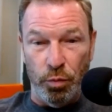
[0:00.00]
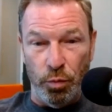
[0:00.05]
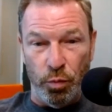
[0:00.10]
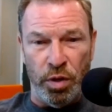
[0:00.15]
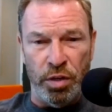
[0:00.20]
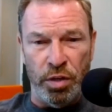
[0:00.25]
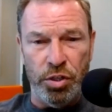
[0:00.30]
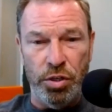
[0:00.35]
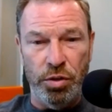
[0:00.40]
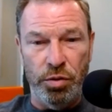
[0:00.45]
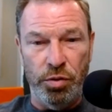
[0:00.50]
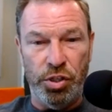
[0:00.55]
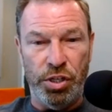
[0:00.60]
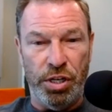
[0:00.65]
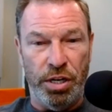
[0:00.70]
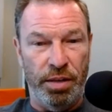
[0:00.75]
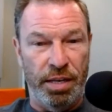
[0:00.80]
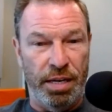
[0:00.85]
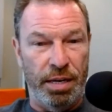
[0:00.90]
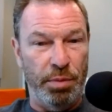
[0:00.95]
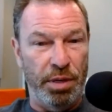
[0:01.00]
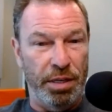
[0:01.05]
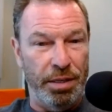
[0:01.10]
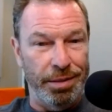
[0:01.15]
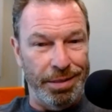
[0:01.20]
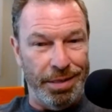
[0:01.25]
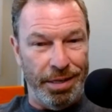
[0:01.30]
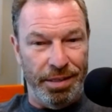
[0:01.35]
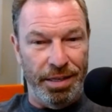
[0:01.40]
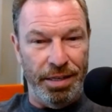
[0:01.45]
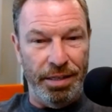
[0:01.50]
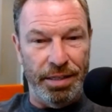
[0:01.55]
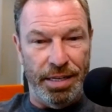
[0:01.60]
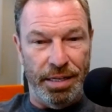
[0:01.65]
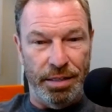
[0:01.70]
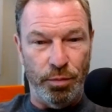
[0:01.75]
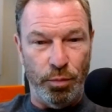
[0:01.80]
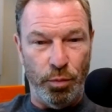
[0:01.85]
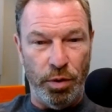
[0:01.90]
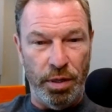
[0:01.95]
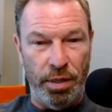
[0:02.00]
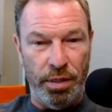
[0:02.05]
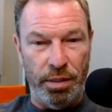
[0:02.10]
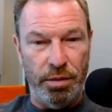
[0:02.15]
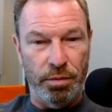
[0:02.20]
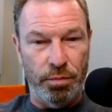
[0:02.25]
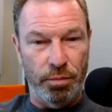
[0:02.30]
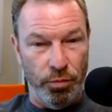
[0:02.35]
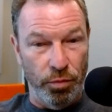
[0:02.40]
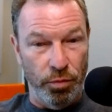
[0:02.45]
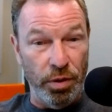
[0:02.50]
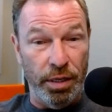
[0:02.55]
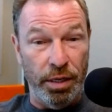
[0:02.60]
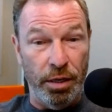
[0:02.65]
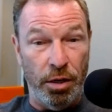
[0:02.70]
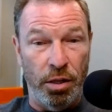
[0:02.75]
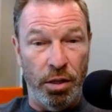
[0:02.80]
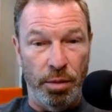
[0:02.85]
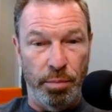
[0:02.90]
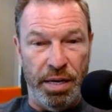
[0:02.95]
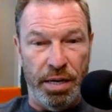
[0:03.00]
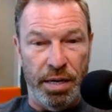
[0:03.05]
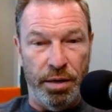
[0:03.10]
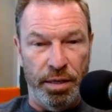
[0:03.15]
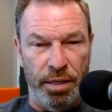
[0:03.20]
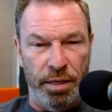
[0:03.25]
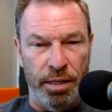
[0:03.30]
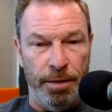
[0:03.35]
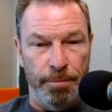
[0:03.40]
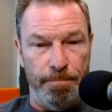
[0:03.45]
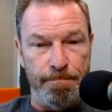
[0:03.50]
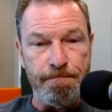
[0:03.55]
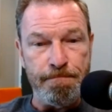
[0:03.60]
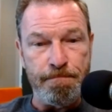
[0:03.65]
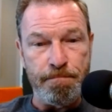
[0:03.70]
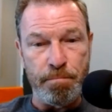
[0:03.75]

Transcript: Why don't you share that? Because I think that's what it's really all about, isn't it?